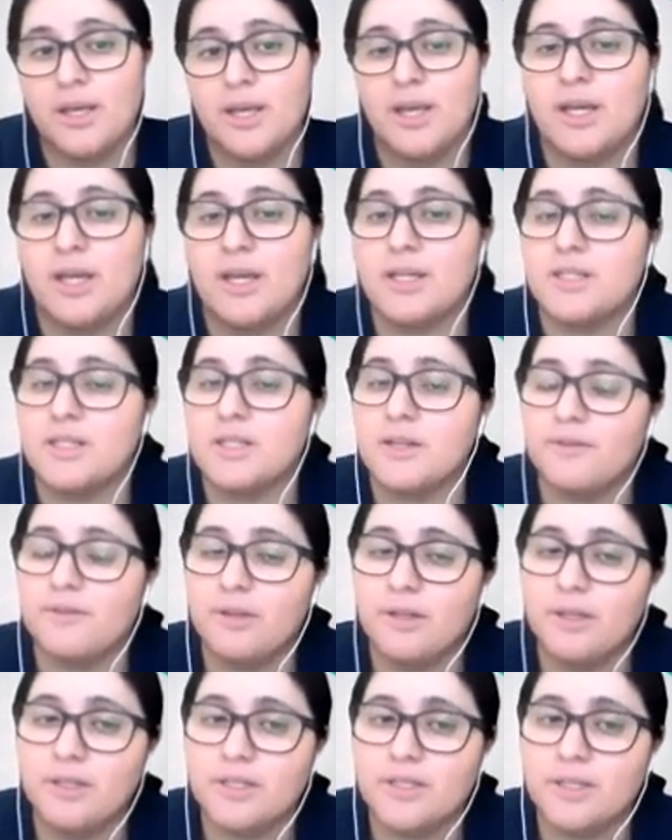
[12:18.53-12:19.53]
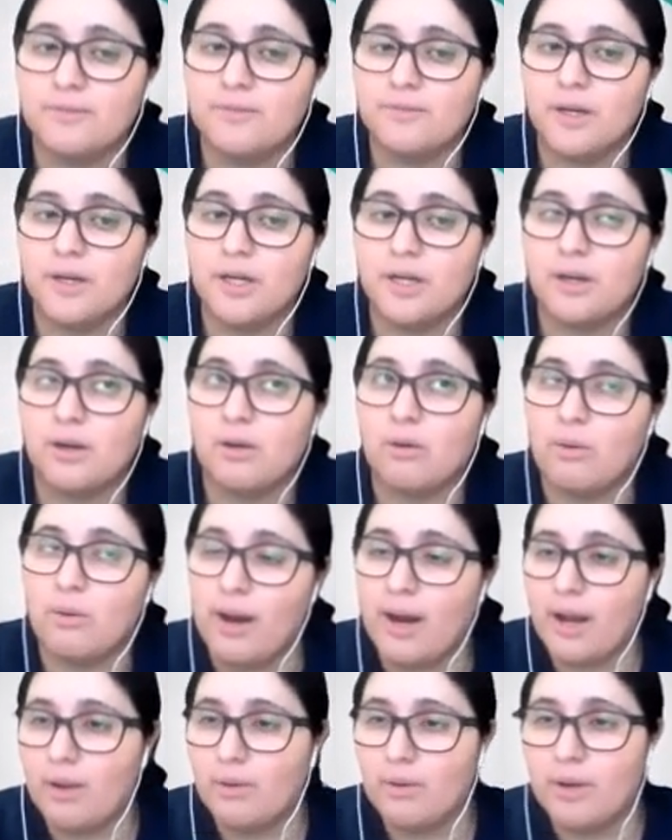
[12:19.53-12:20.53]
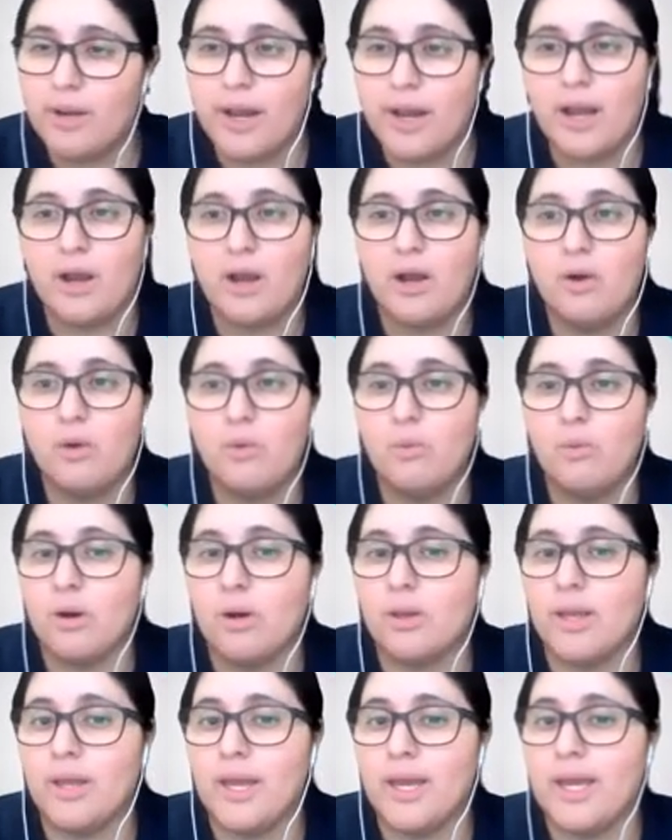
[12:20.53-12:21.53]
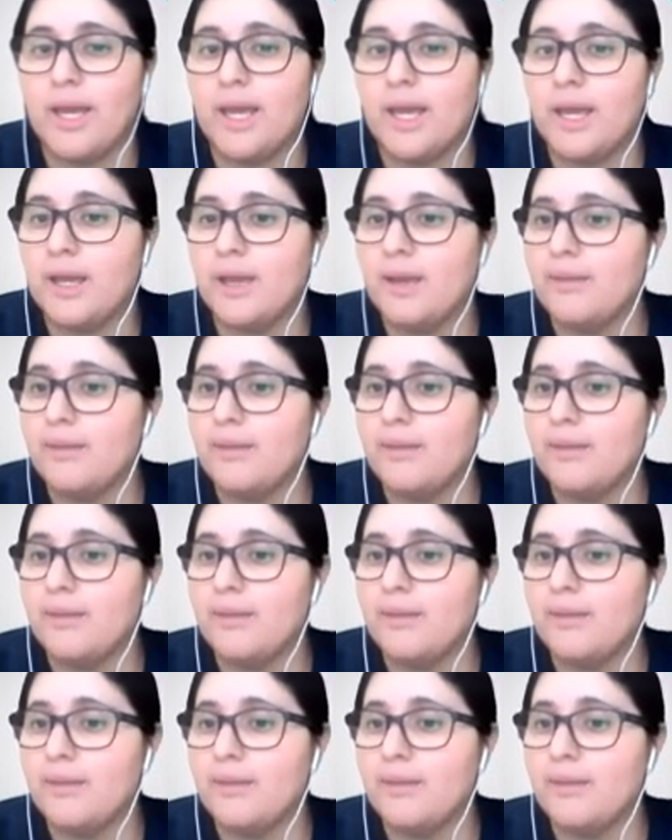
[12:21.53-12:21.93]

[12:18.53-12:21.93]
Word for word: And it's definitely different ground now where like